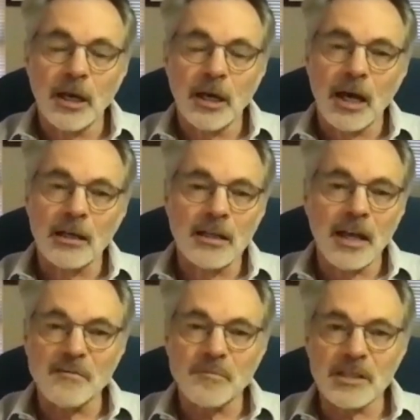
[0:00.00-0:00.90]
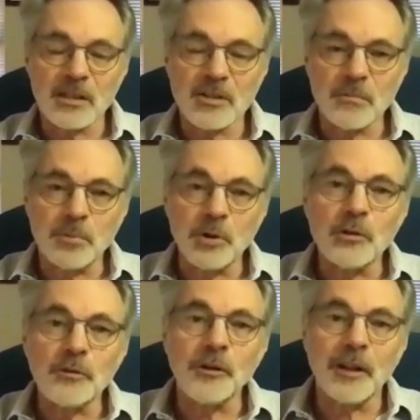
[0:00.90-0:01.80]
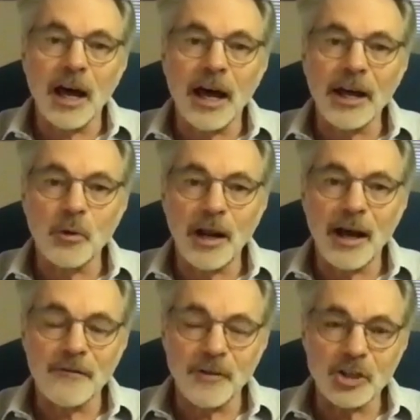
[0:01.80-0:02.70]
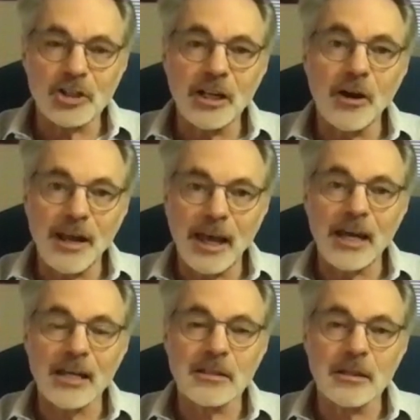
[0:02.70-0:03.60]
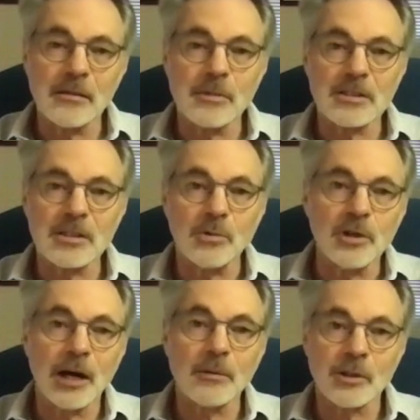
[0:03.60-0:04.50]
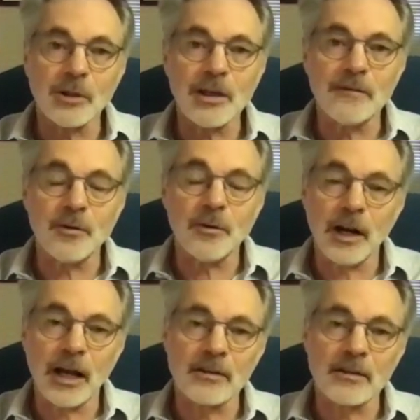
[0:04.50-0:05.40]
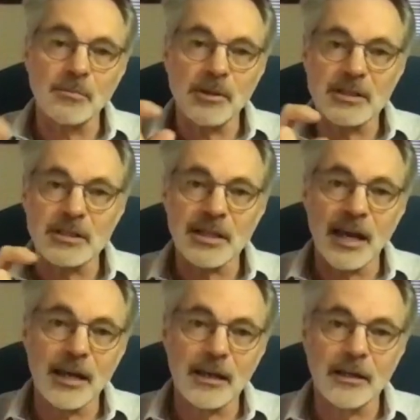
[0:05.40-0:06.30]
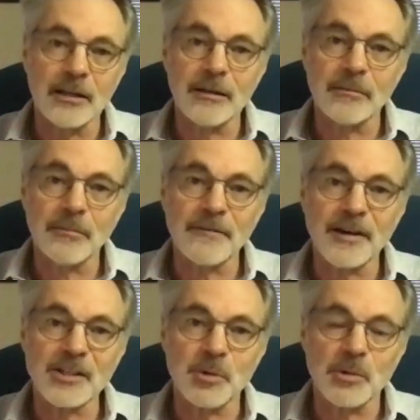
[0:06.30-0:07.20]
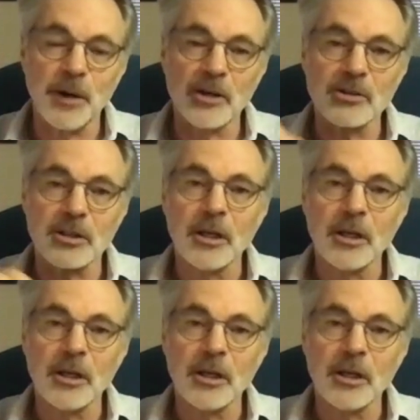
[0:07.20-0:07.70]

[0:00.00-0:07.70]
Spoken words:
And it gave me such a beautiful line when I eventually located the Mr. Moon I was looking for. And I could simply say in my Facebook post,